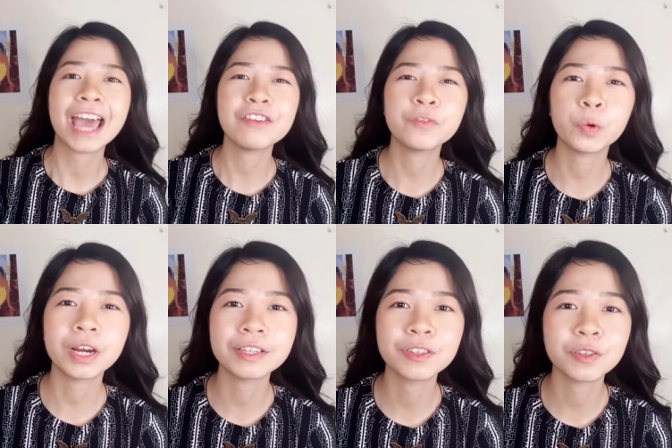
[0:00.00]
have
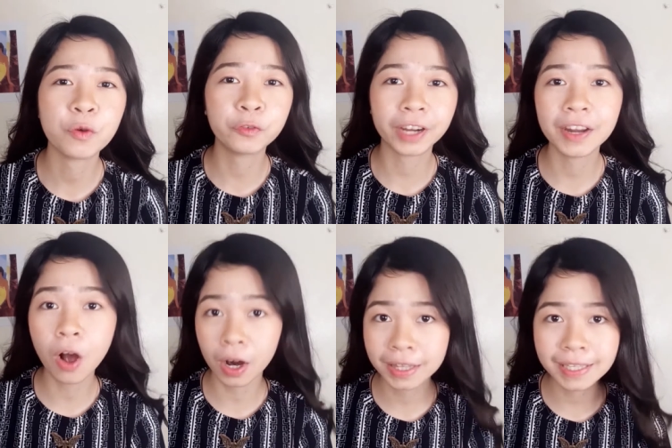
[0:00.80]
worked so freaking
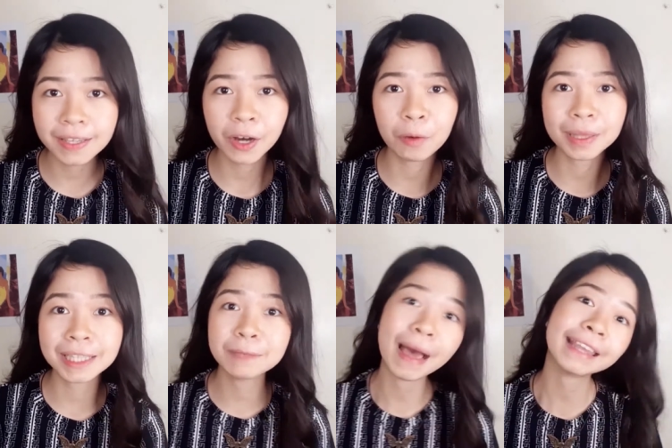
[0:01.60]
hard this year, but
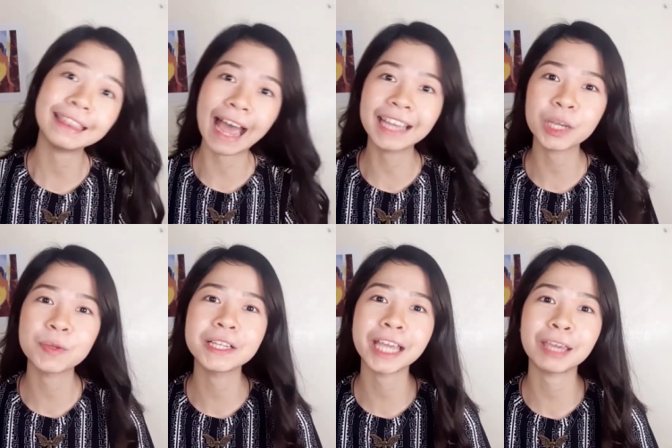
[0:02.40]
despite that, I was
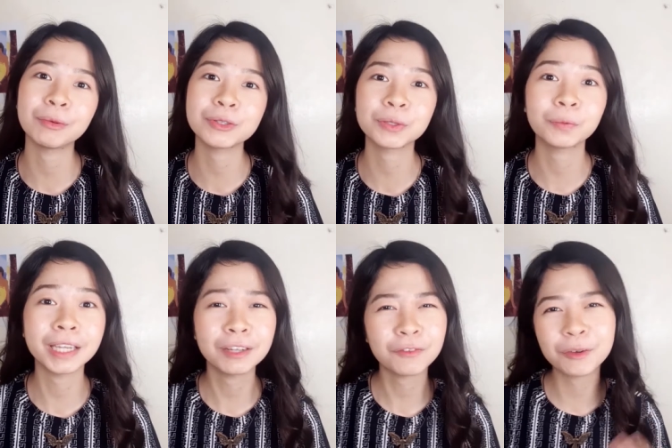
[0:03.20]
still able to
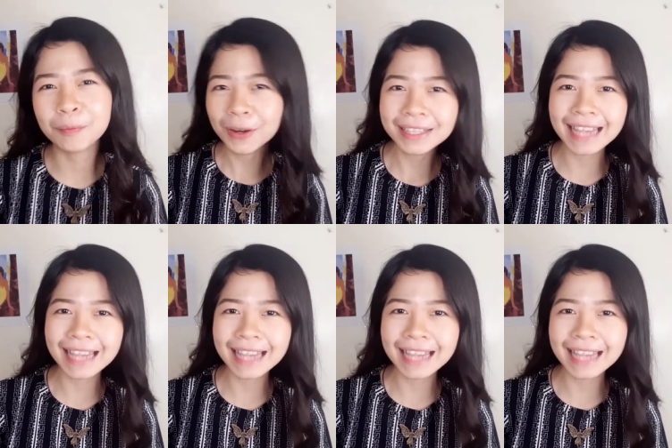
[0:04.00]
read a few books